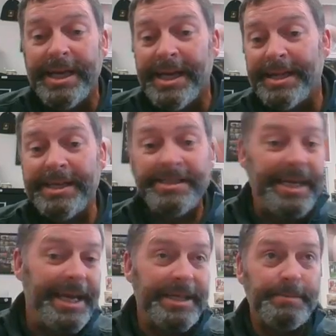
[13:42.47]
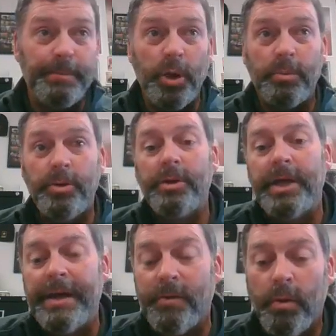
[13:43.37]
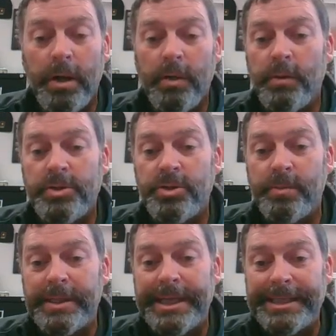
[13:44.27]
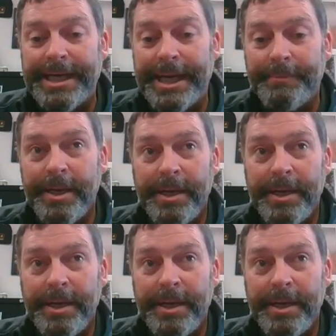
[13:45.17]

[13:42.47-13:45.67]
And they say yes, boom, you can have a one-on-one Zoom at that time.